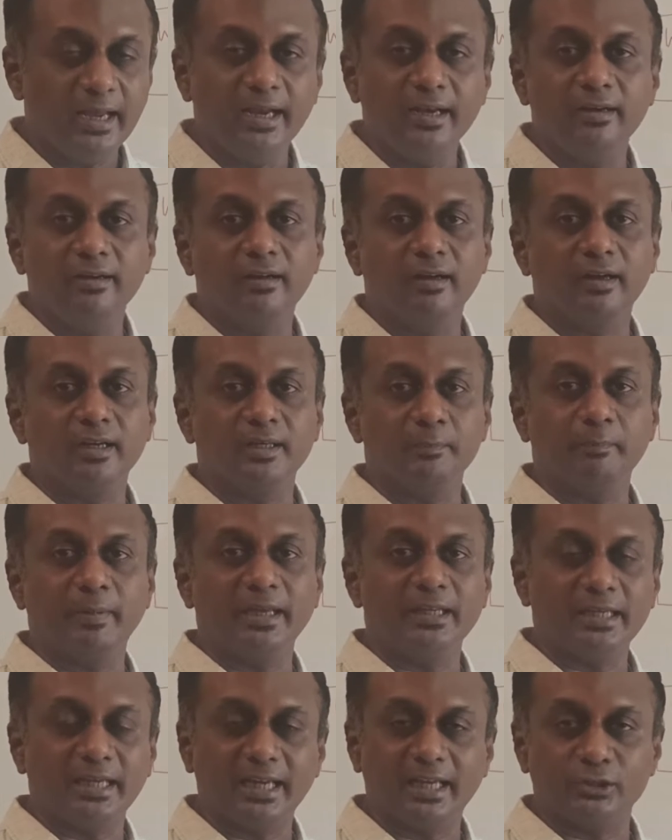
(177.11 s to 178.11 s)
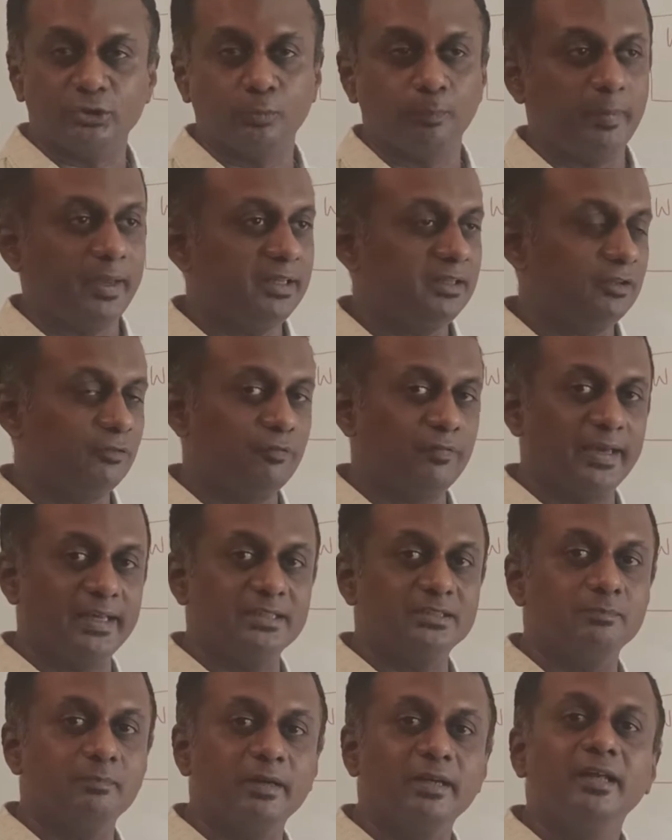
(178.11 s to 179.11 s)
and he has to paint the
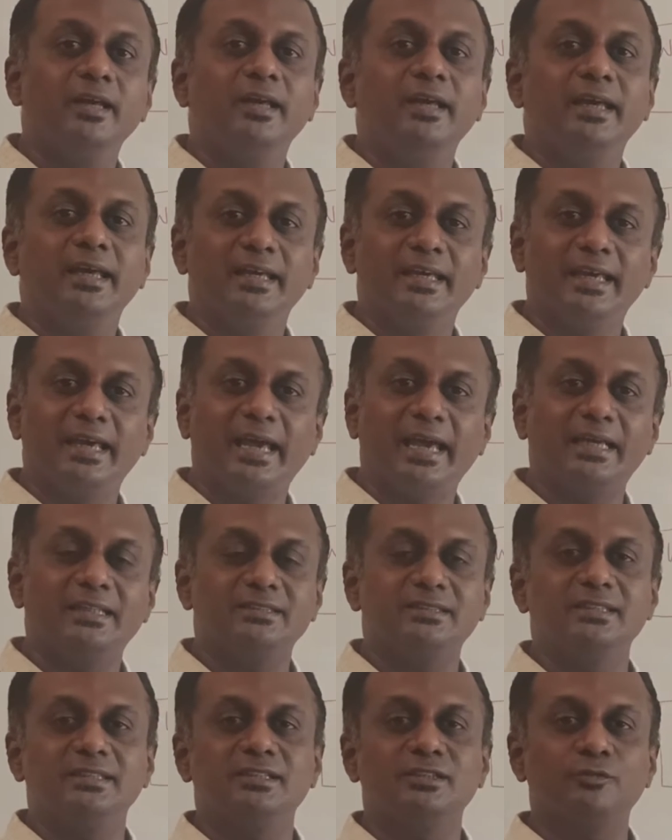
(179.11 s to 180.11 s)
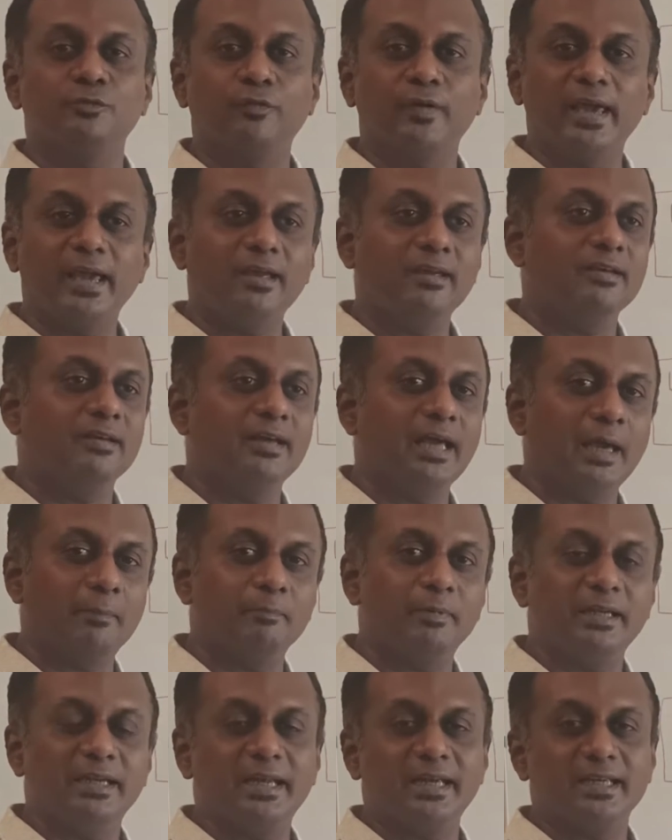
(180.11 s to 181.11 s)
fence, but he has this fake
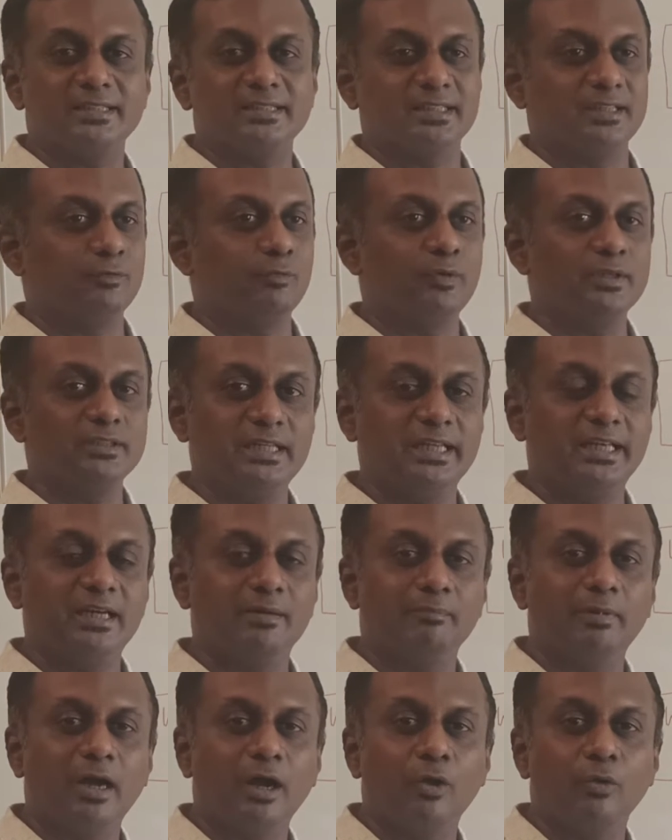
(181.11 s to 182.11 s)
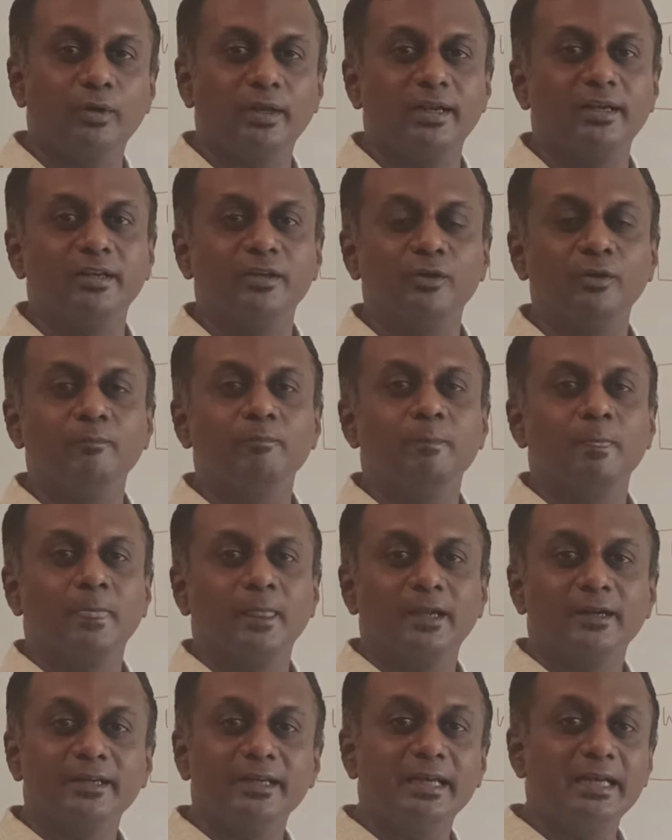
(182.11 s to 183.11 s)
happiness whistling about and, you know,
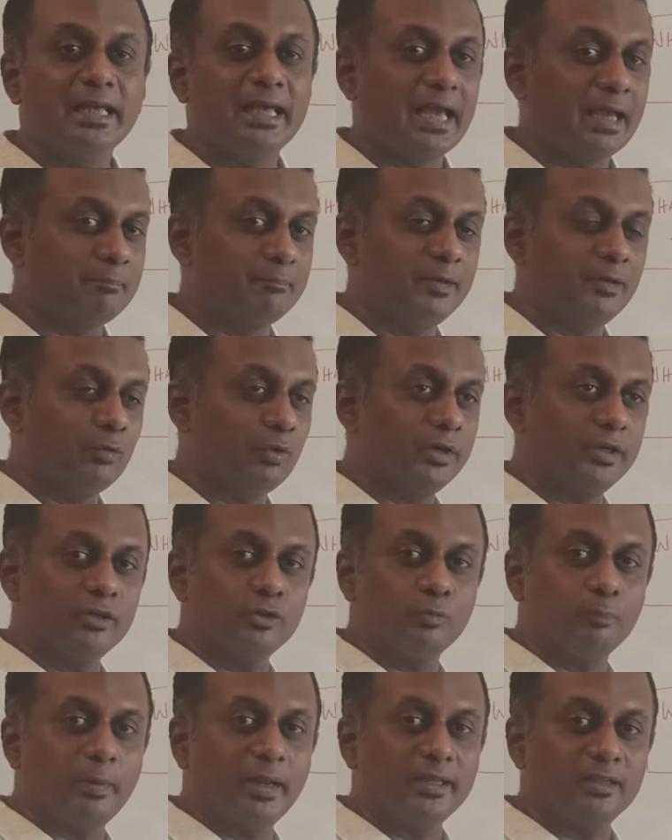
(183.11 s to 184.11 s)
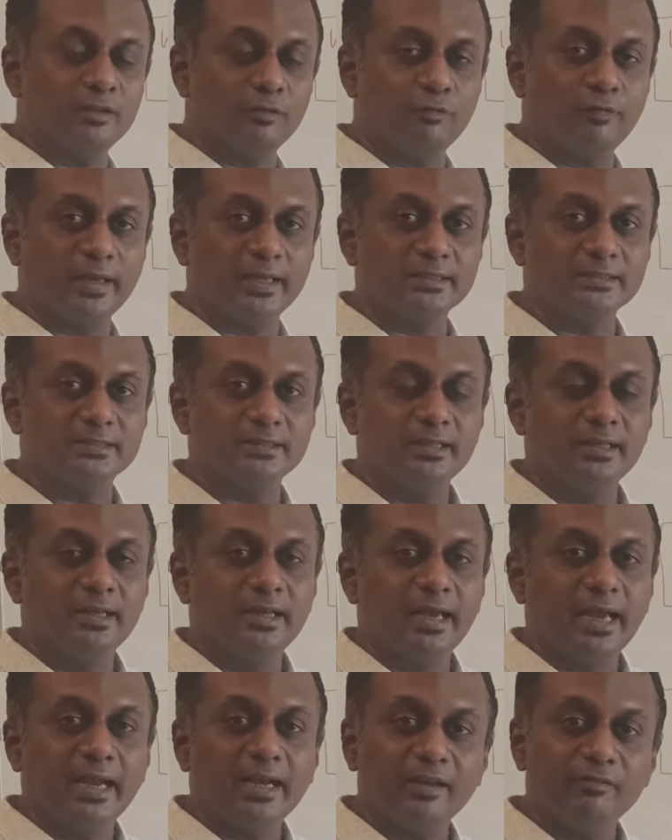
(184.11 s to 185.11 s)
really happy wanting to paint the fence.
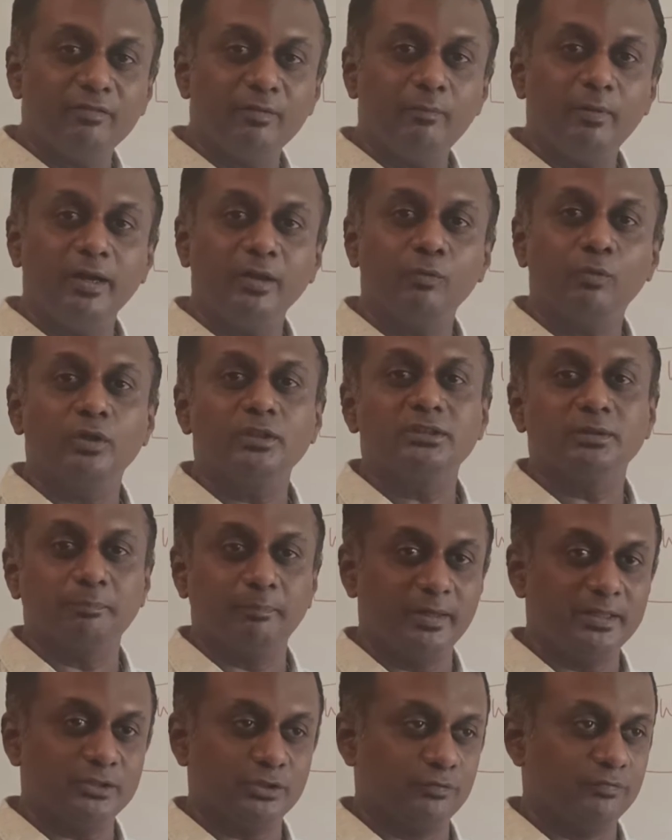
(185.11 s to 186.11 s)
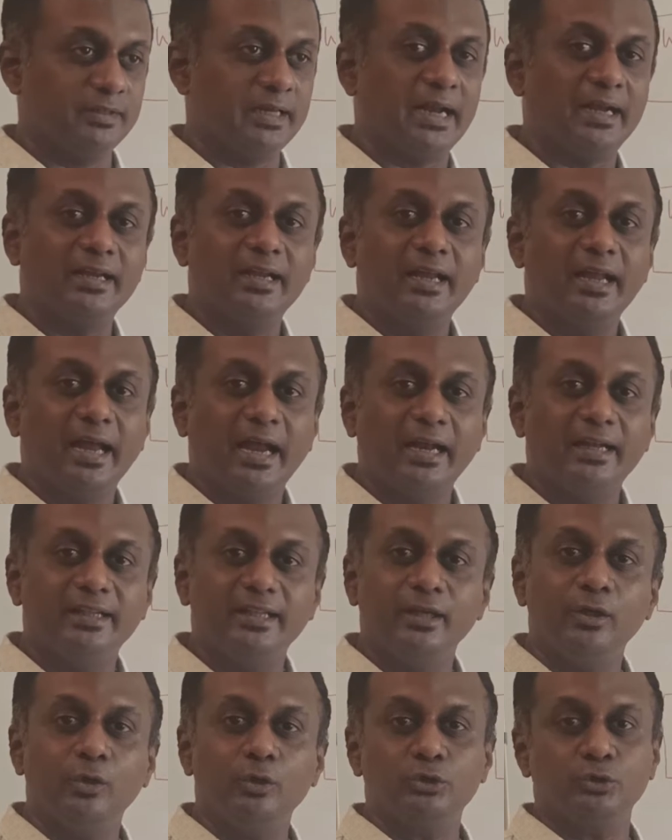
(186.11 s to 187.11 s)
And everybody wants a piece of that,
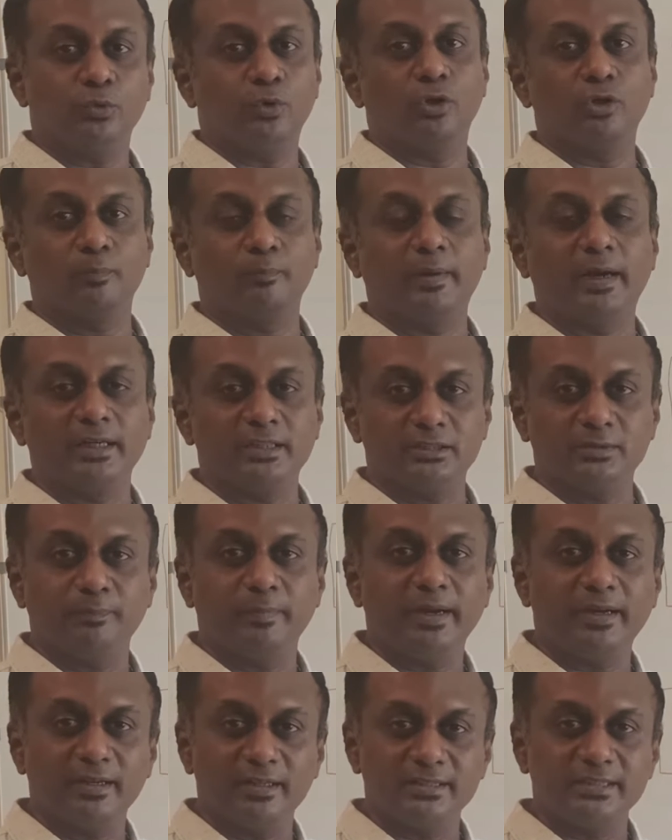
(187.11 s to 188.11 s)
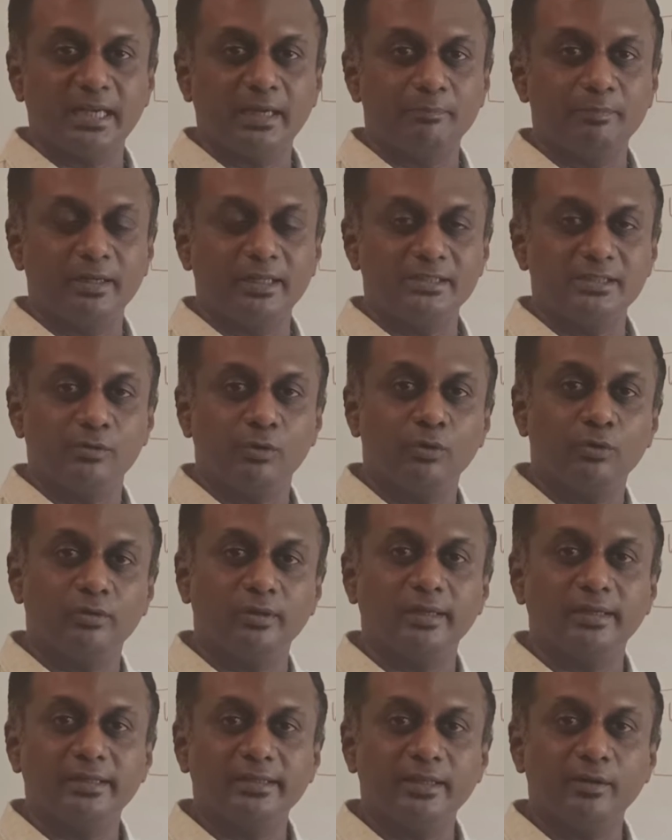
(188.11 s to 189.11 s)
and they also want to participate in this happiness.
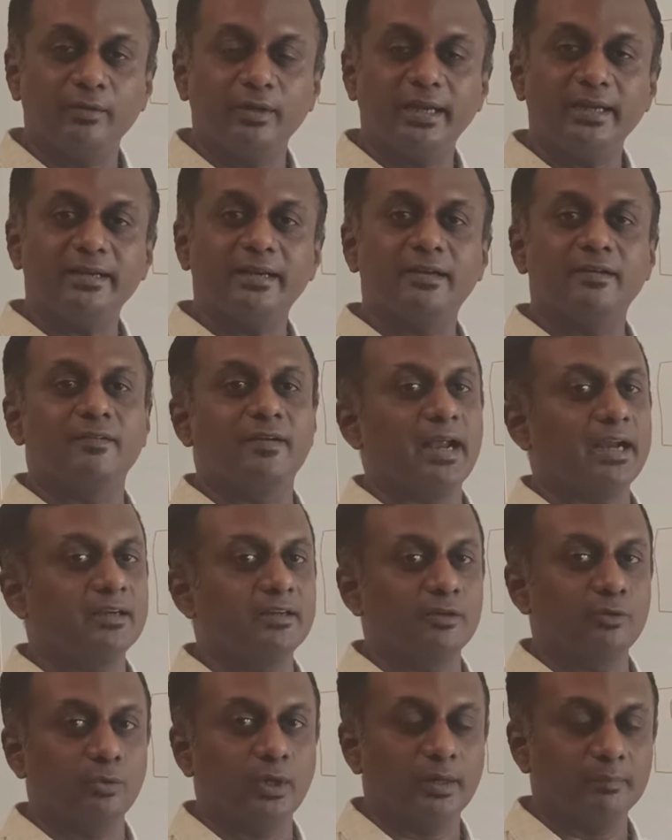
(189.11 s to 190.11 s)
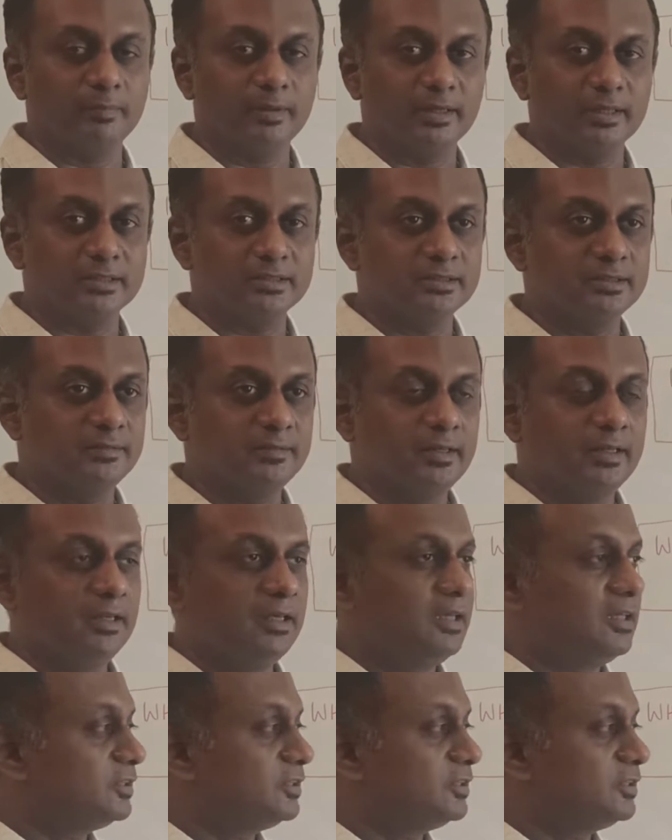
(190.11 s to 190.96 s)
They get attracted to happiness.